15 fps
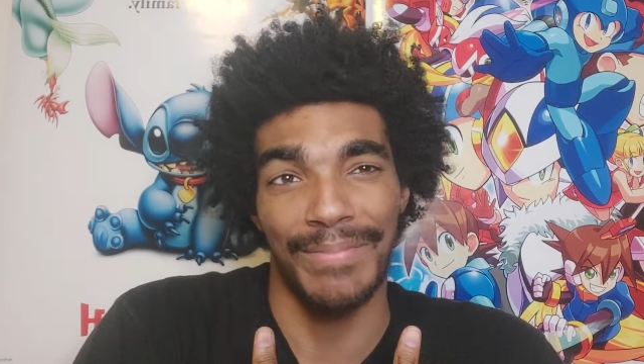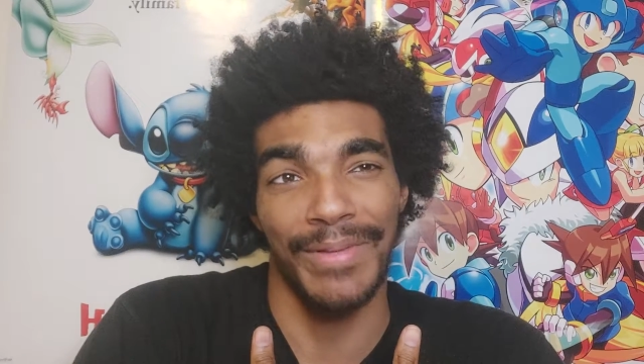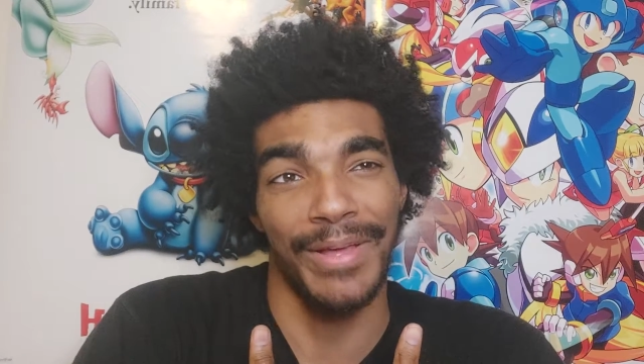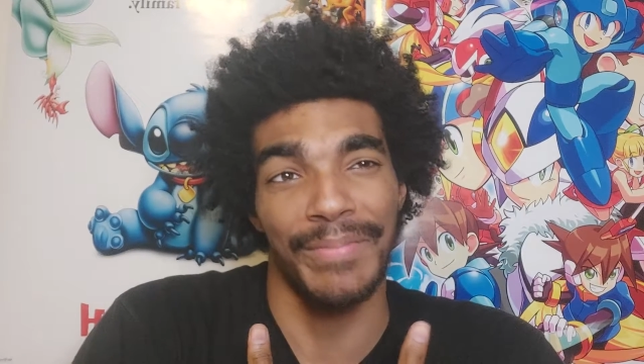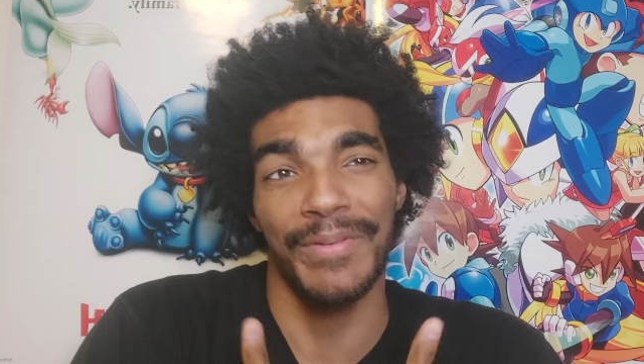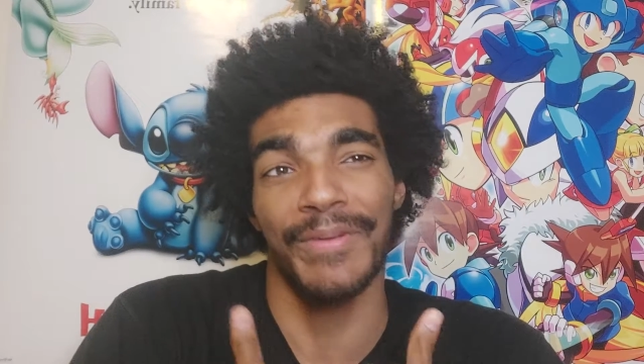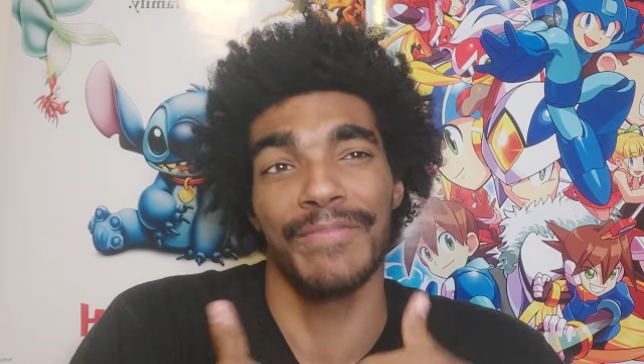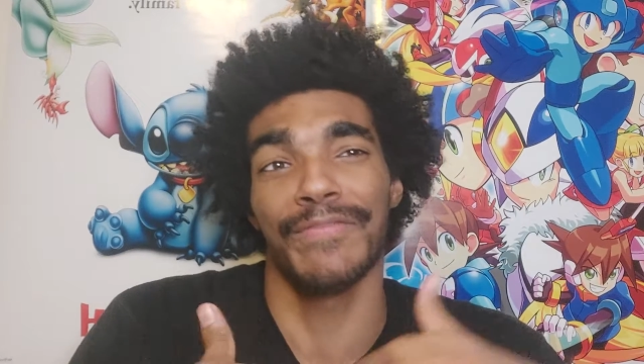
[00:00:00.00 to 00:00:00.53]

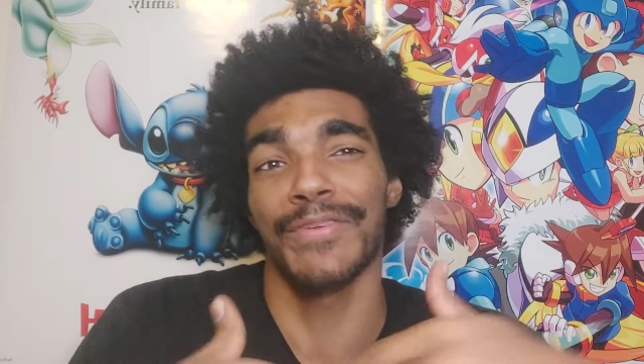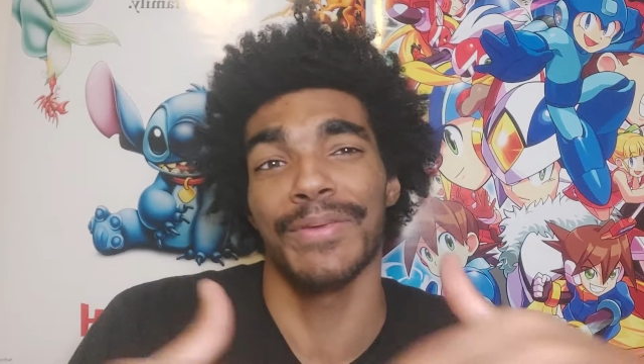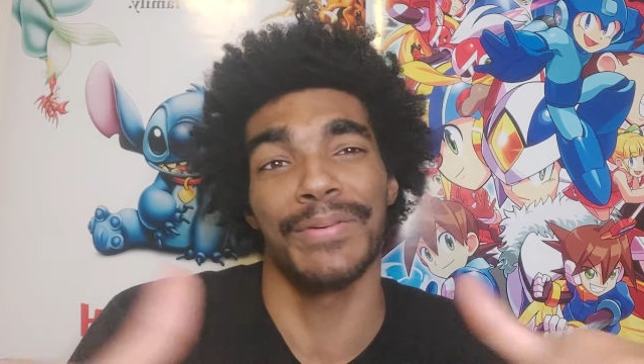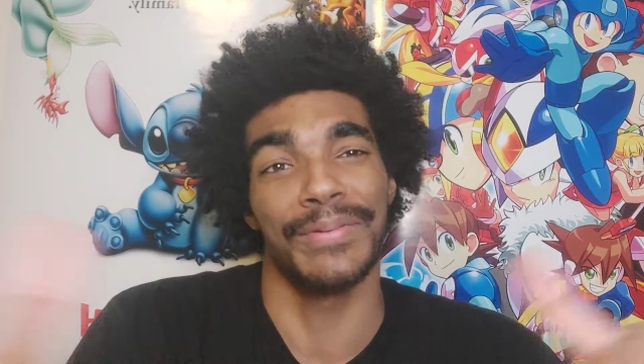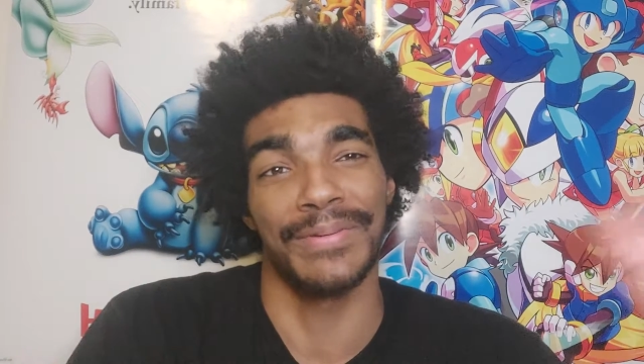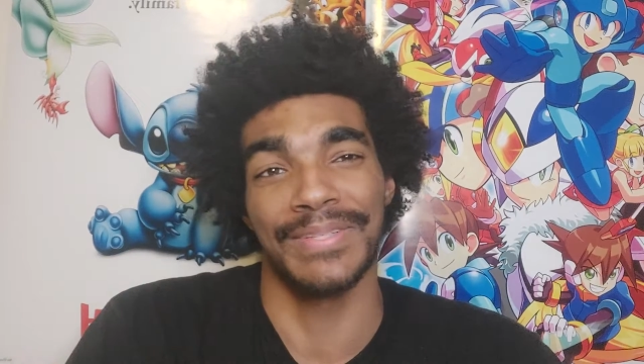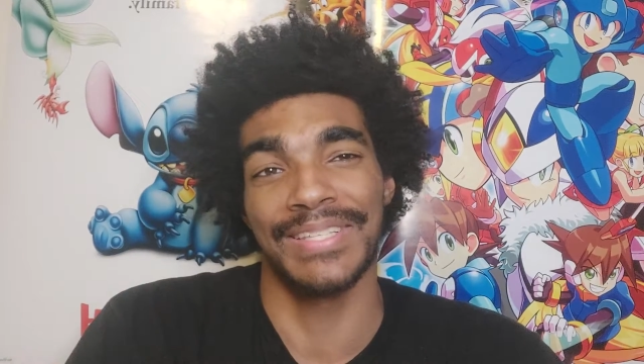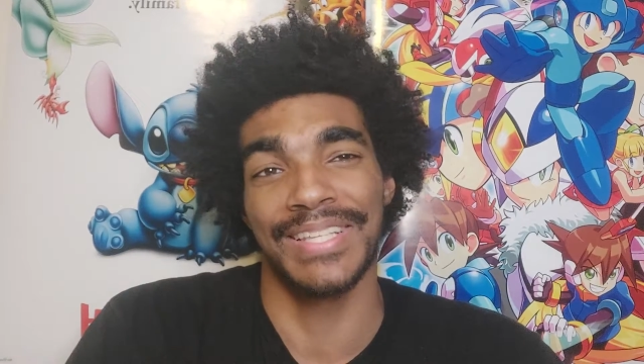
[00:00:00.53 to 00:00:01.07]
I'm
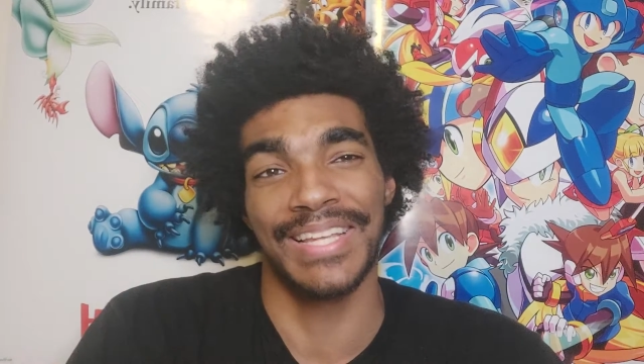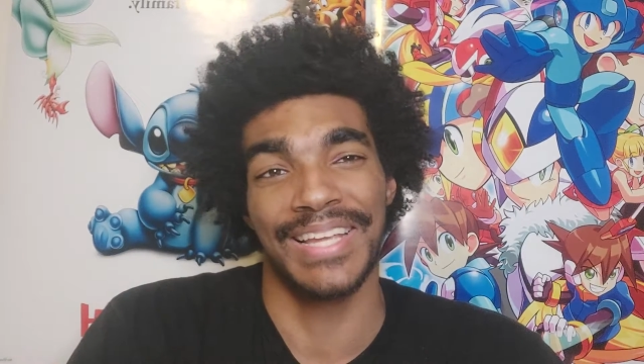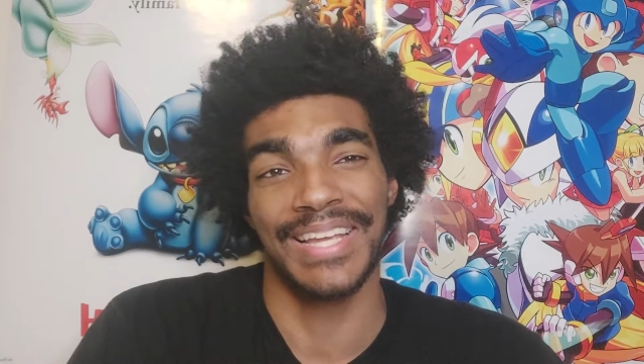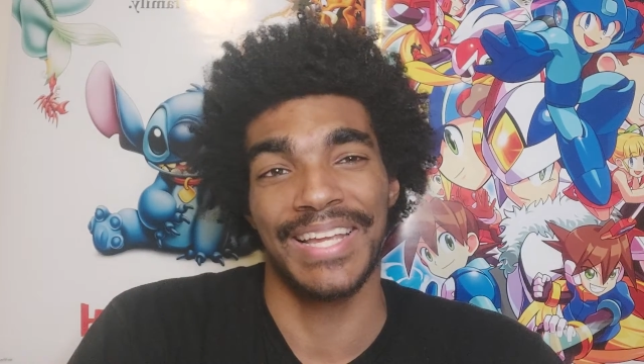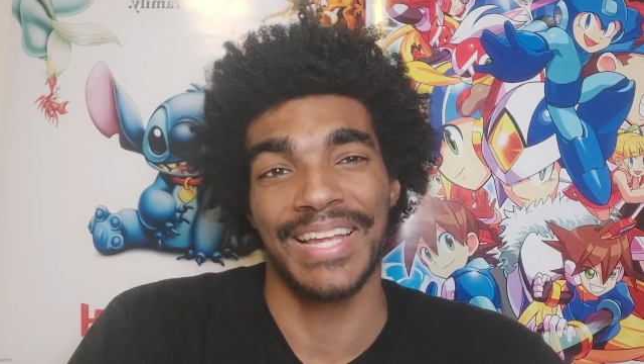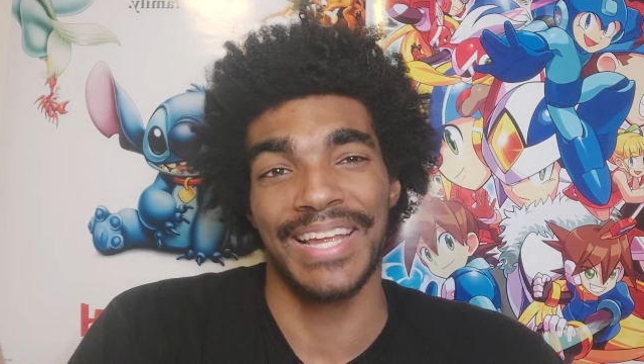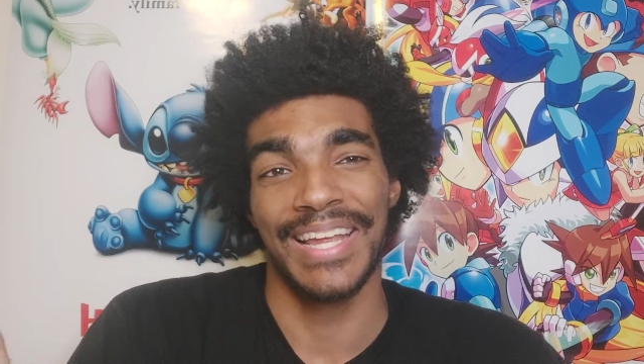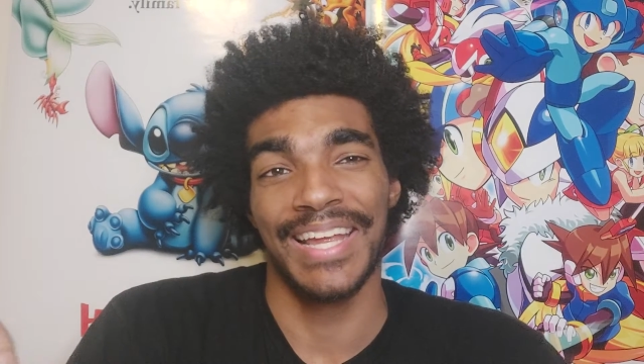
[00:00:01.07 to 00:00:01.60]
confused.
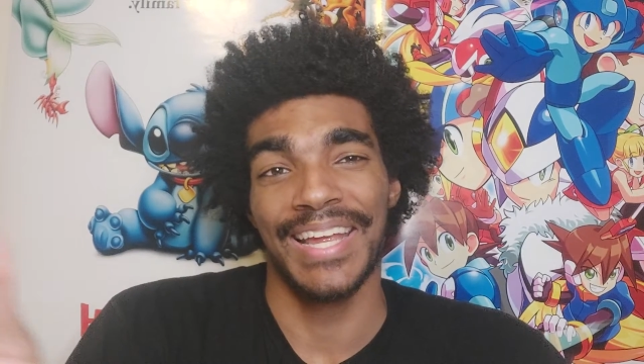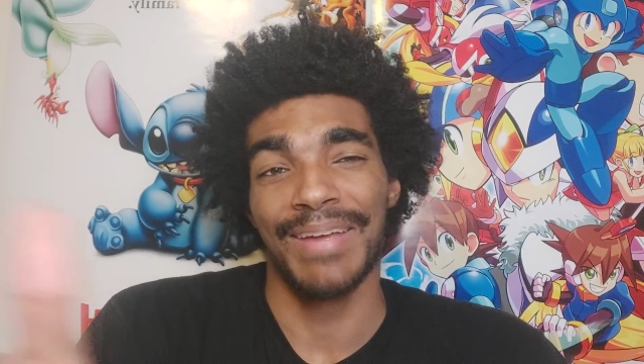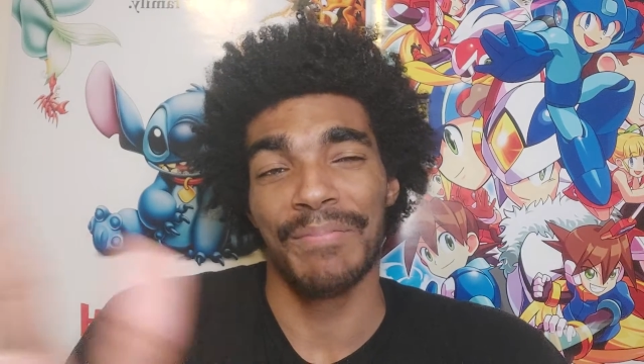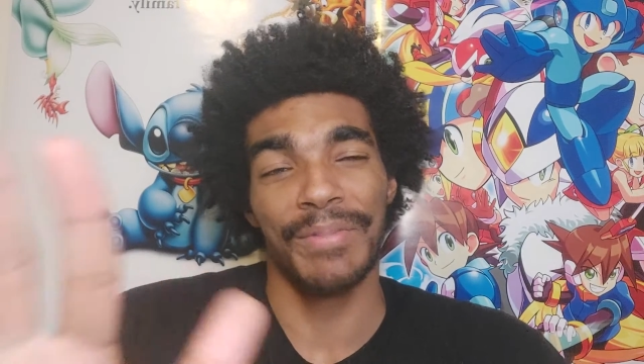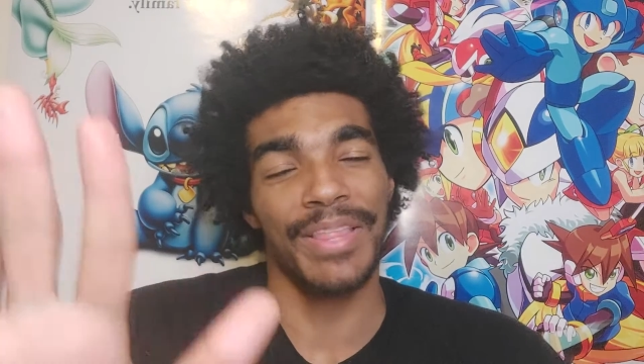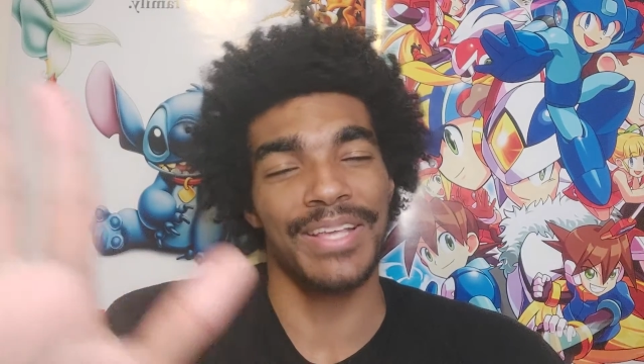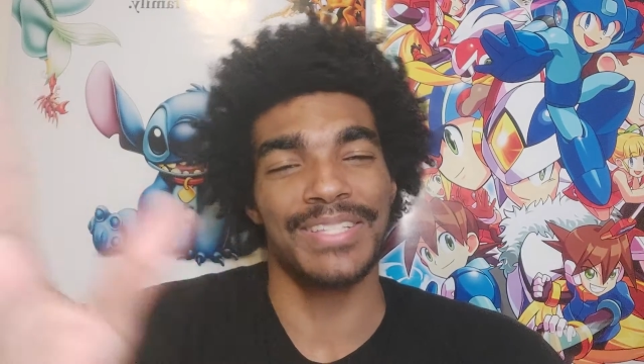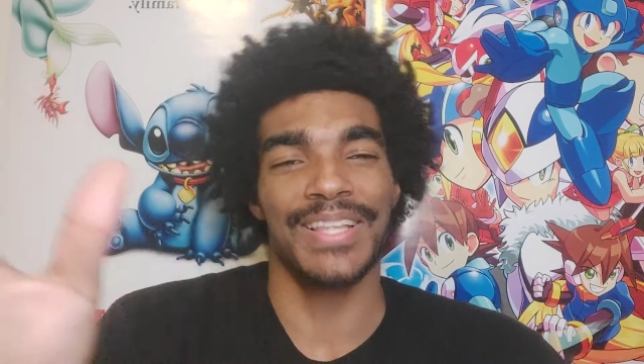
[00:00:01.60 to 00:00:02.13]

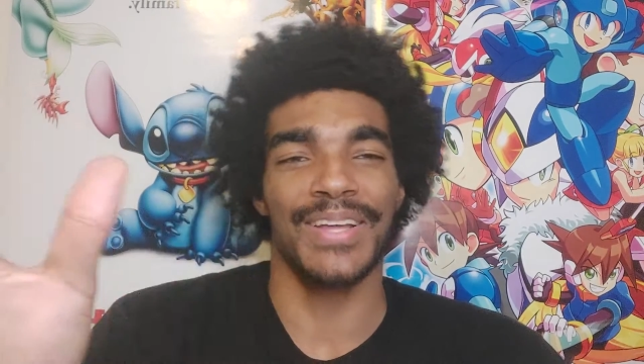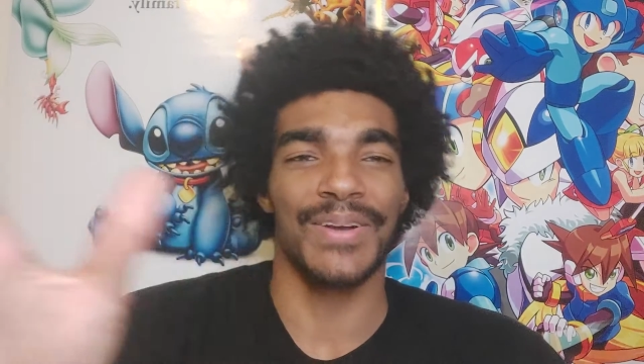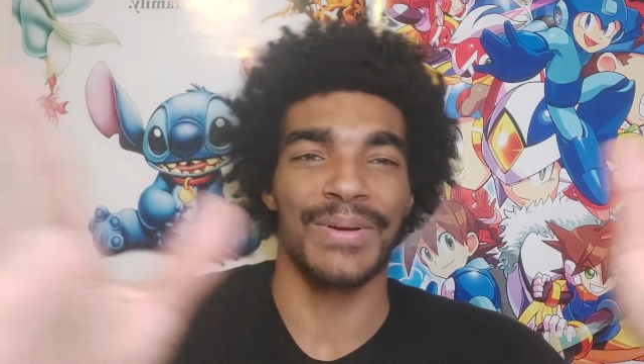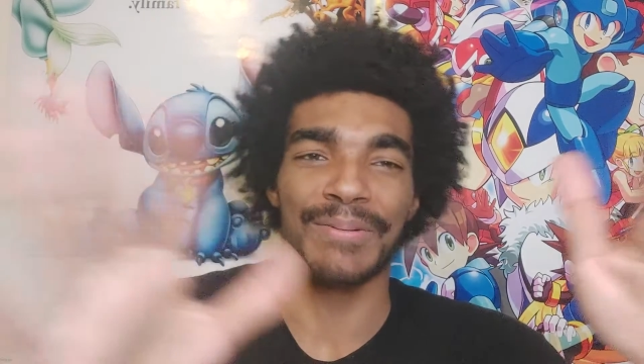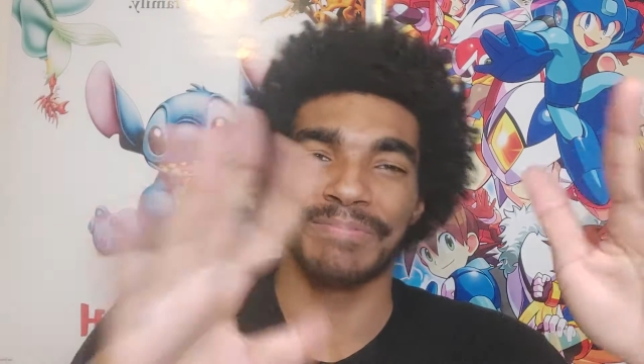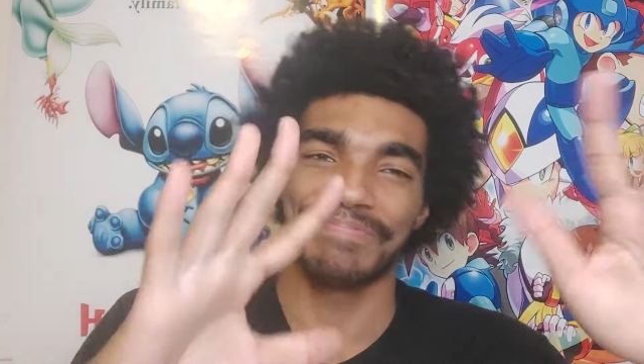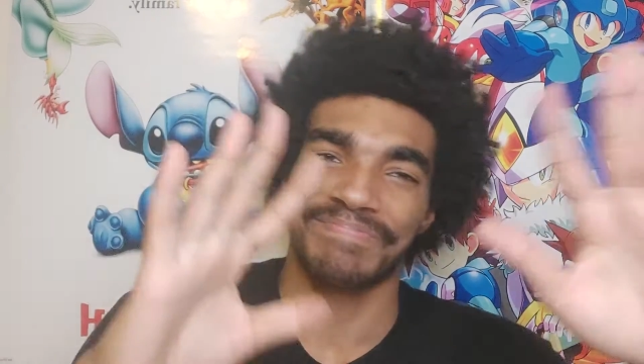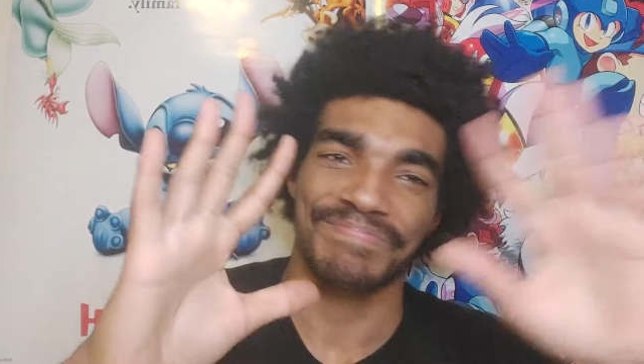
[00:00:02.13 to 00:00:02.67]
But that's not all.